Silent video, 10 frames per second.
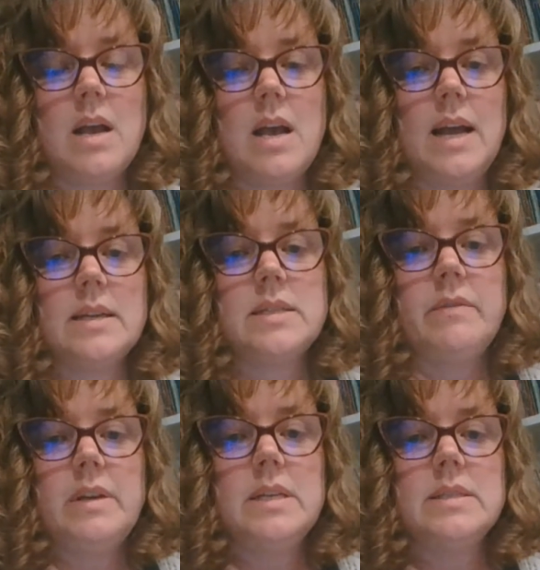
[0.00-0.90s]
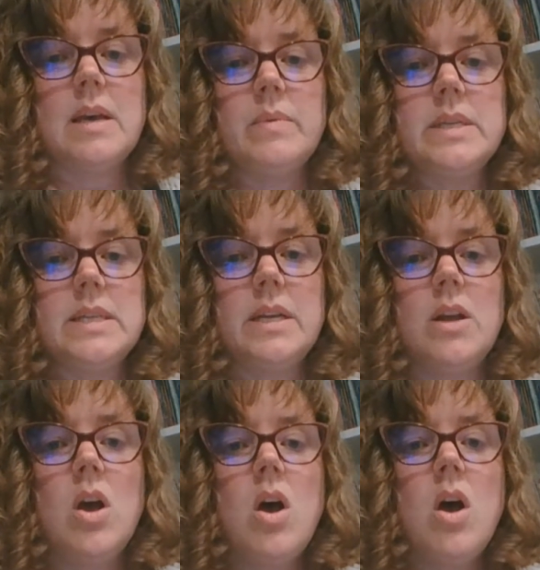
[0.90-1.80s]
activities that we did
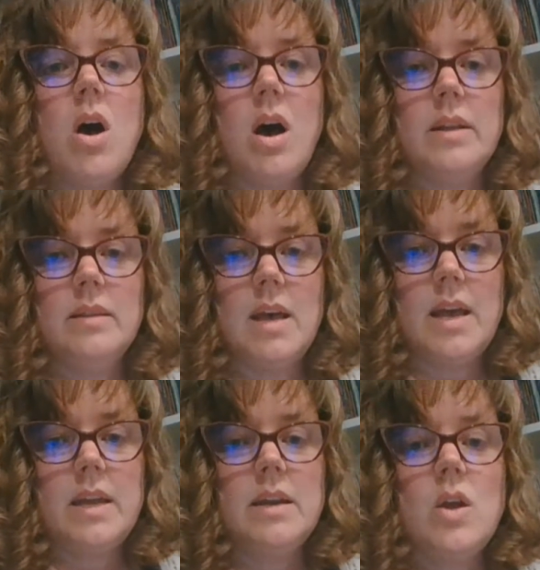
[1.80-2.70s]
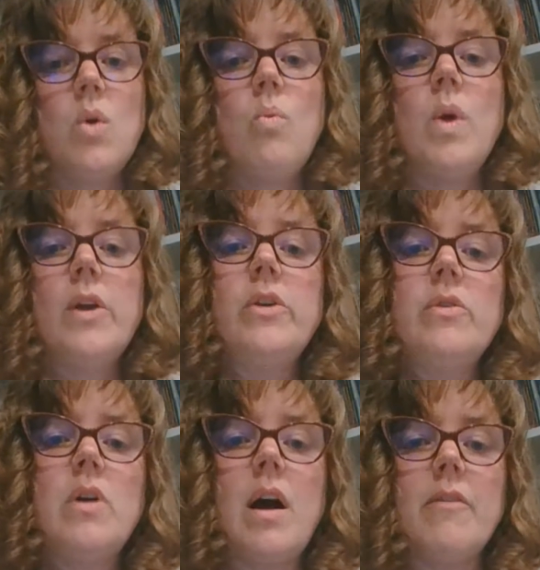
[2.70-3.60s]
online where you
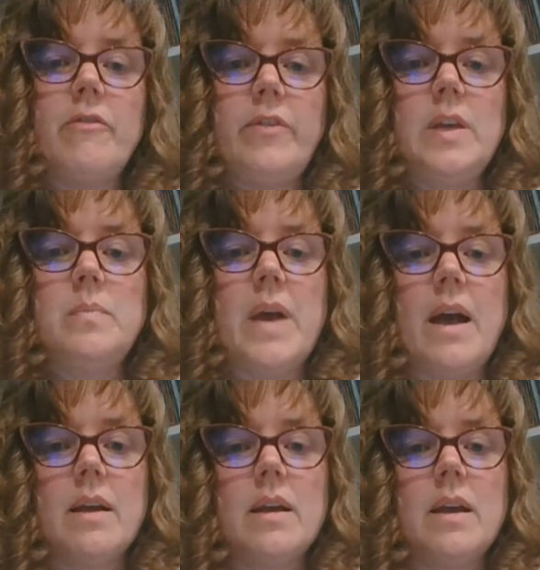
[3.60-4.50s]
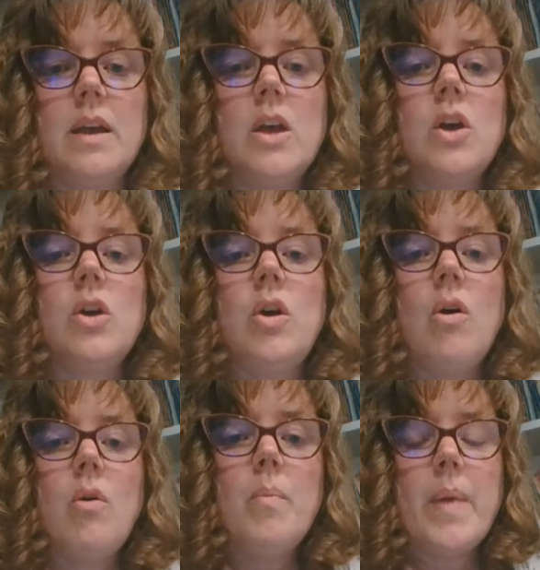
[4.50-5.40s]
got feedback.
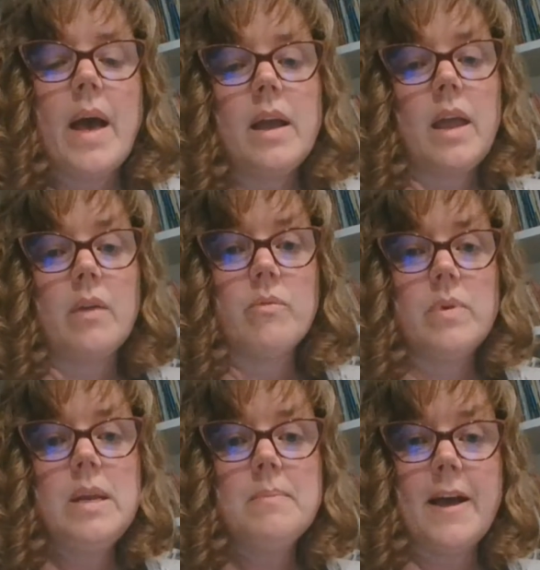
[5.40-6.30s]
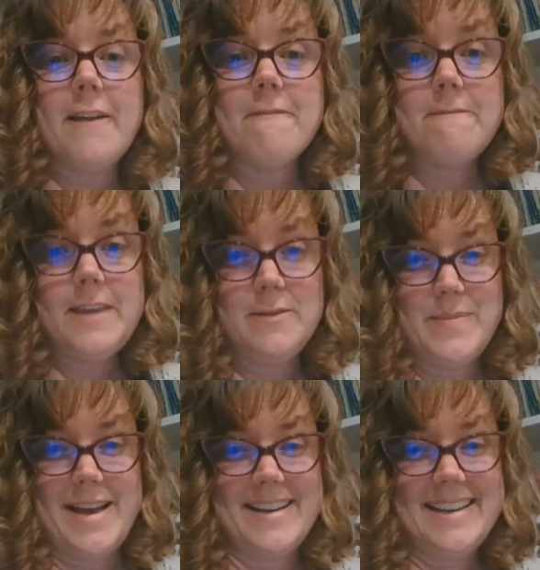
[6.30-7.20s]
Go back and read my
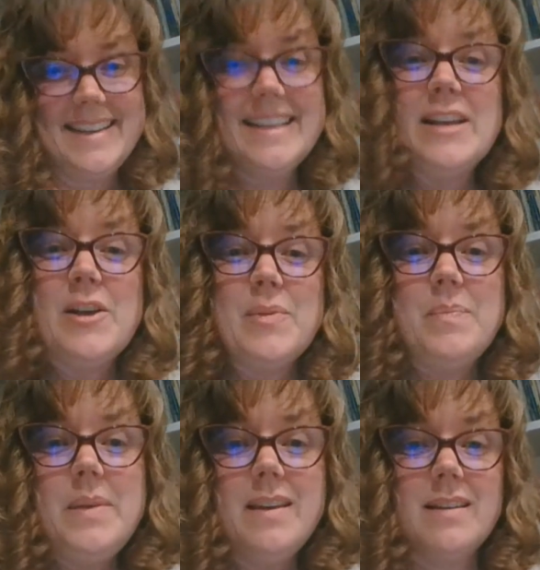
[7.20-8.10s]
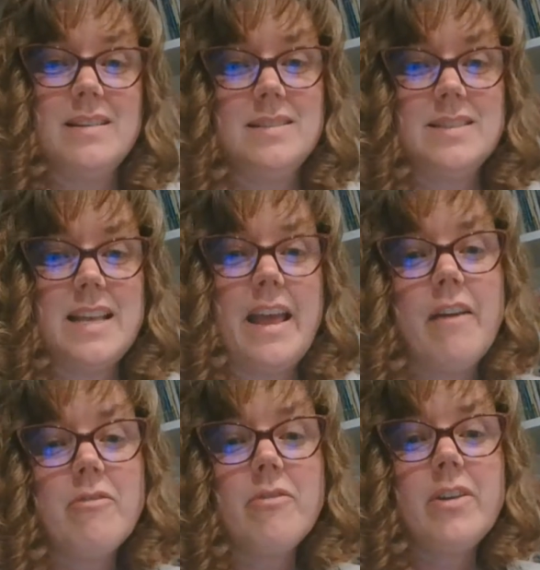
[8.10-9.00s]
feedback because
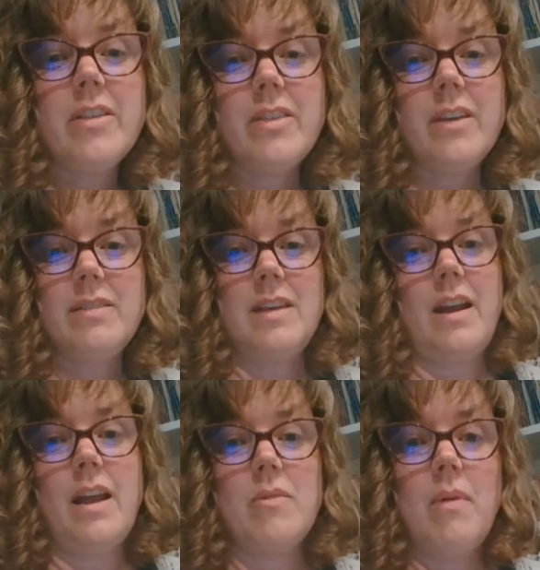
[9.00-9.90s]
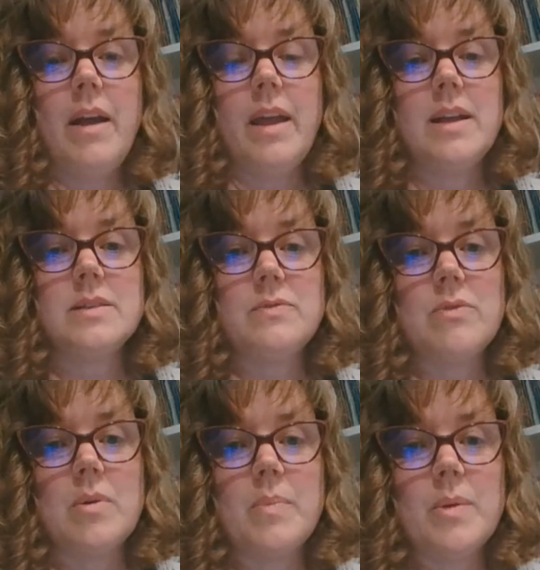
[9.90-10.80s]
everything that I write is
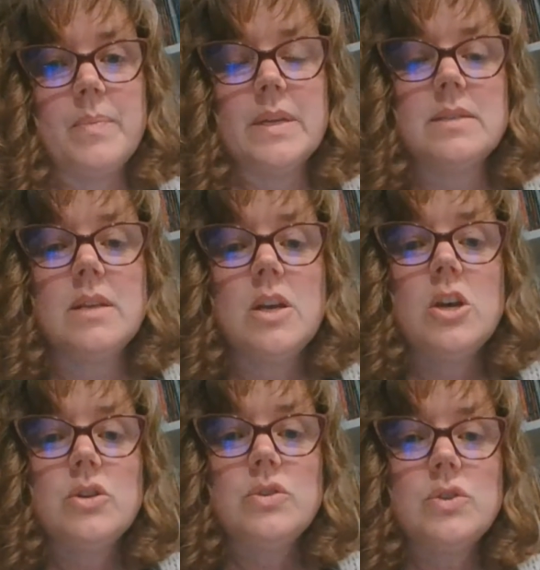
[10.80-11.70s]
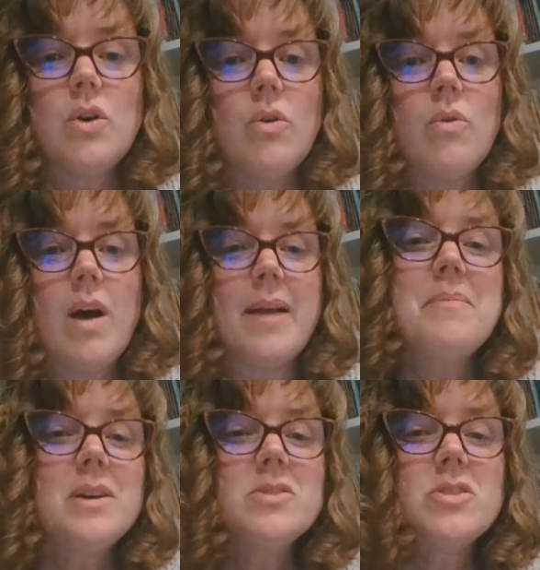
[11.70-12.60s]
for a purpose. So I'm
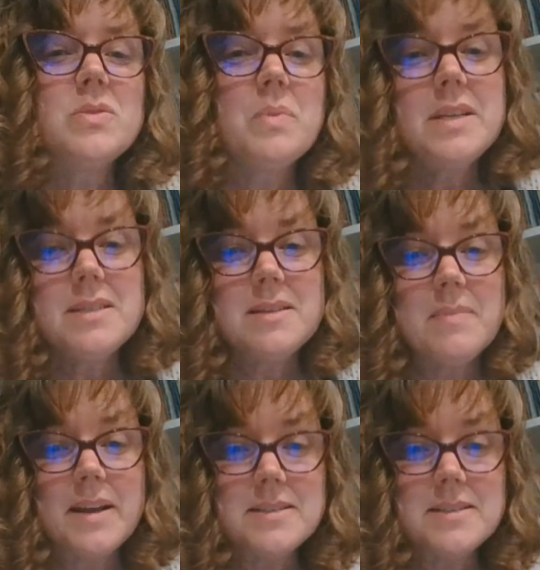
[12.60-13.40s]
not just wasting my